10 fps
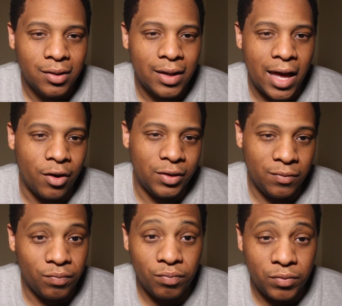how
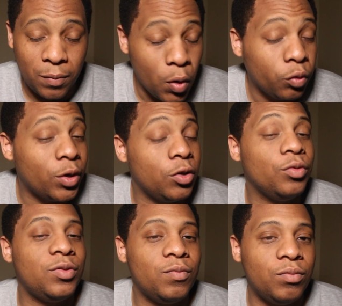they both want to
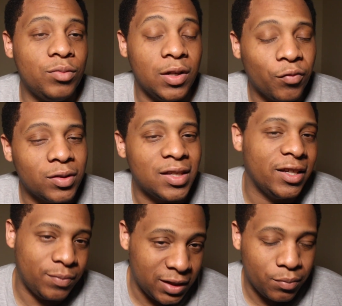do different
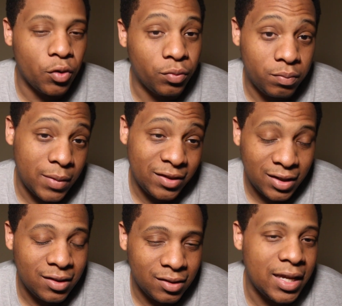things, but they both, at
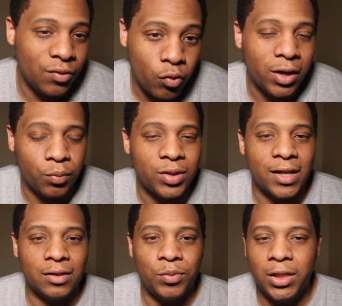the end of the day, want to
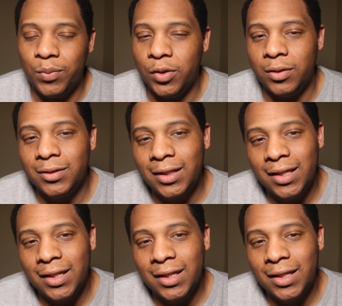protect the people.